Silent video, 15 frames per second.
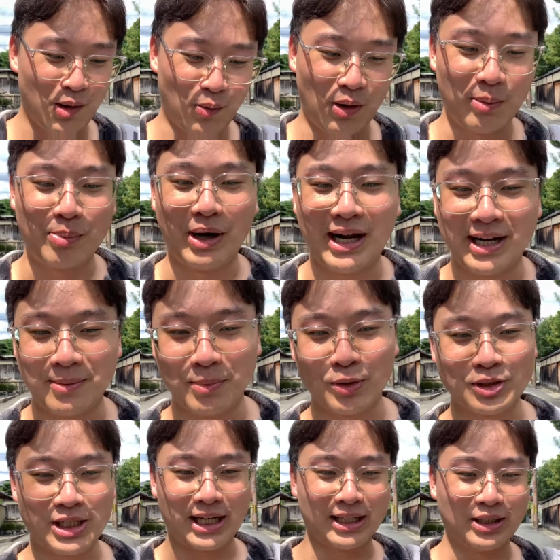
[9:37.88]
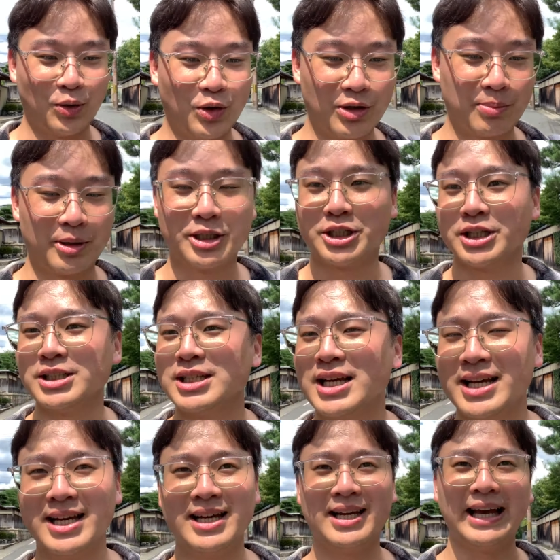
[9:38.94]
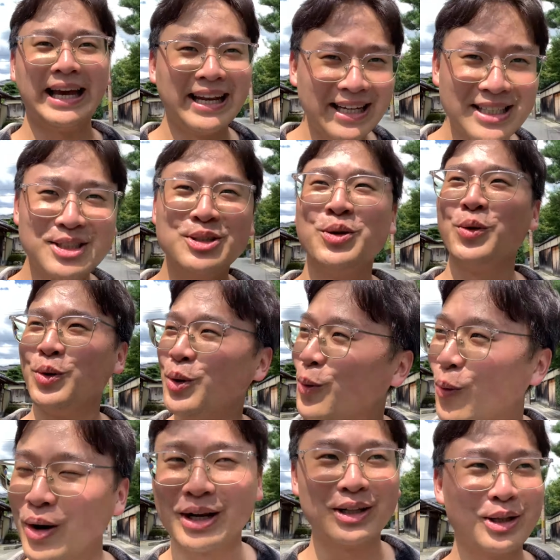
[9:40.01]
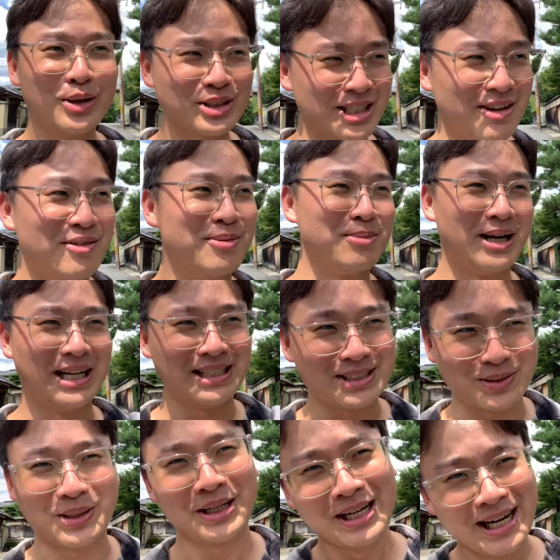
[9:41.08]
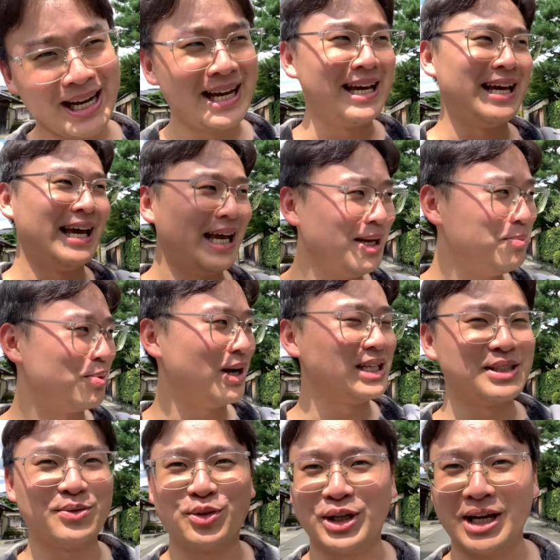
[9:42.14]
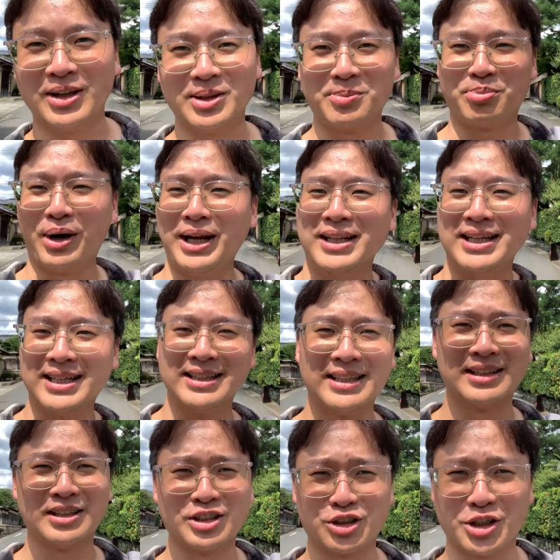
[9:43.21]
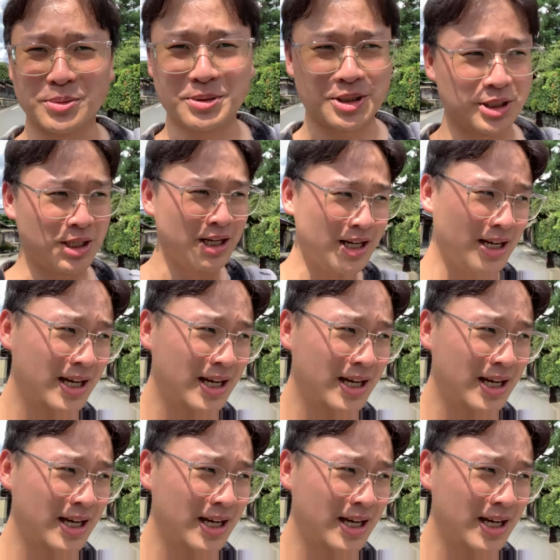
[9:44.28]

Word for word: what brand I'm most likely going to purchase. It is one of those 7 brands, or 8 brands if you count the Breitling in the description.